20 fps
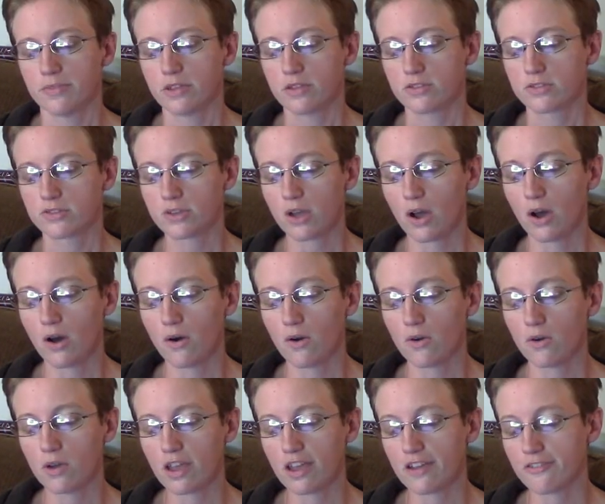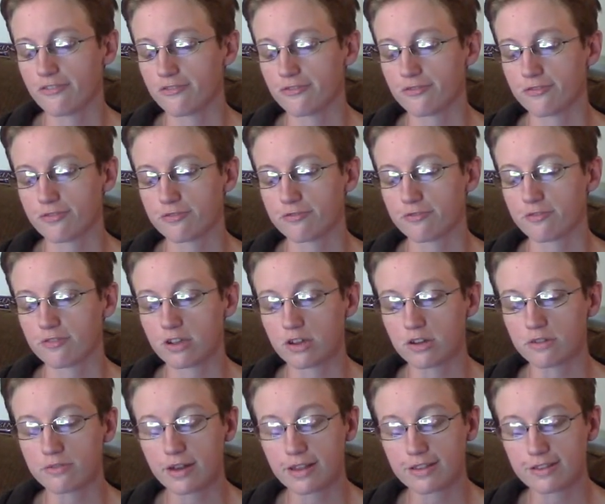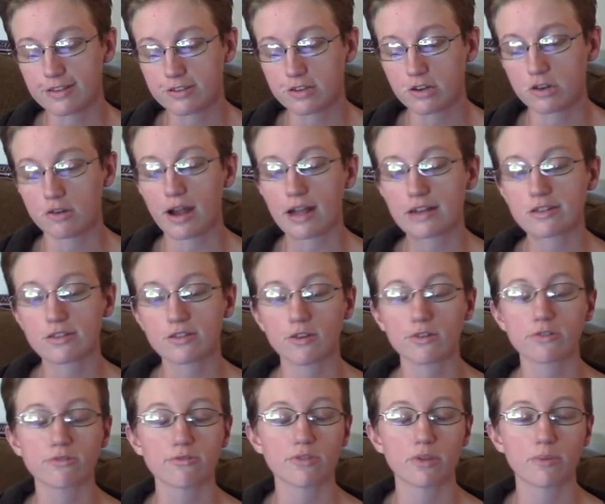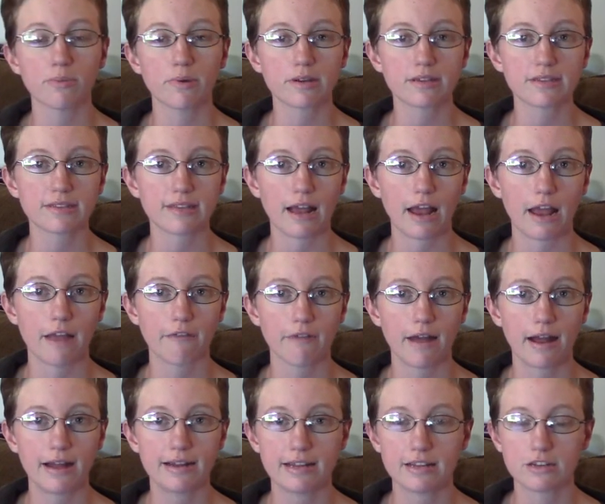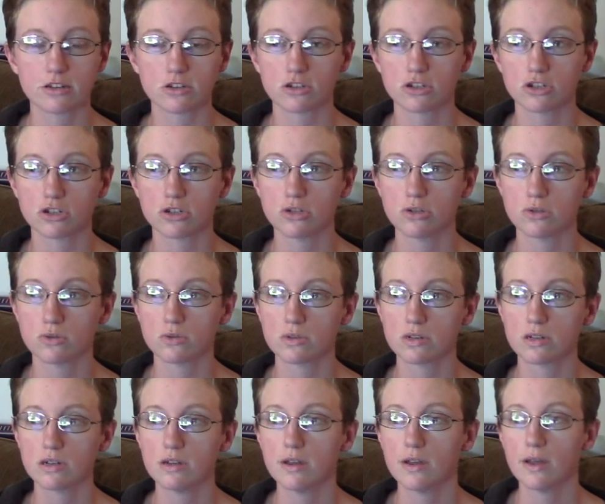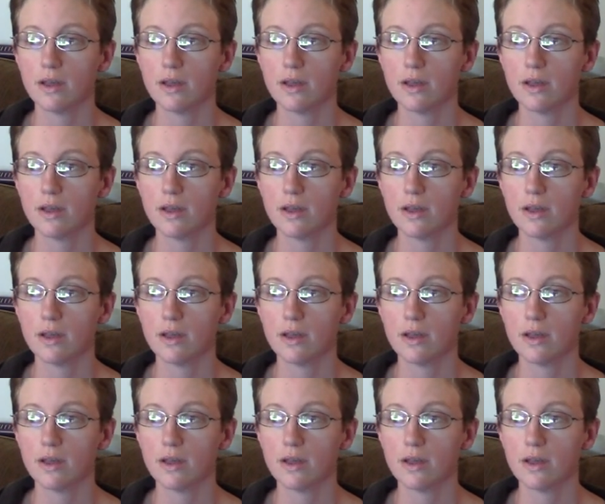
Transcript: So if Goodreads is correct, those were the books that I read in June.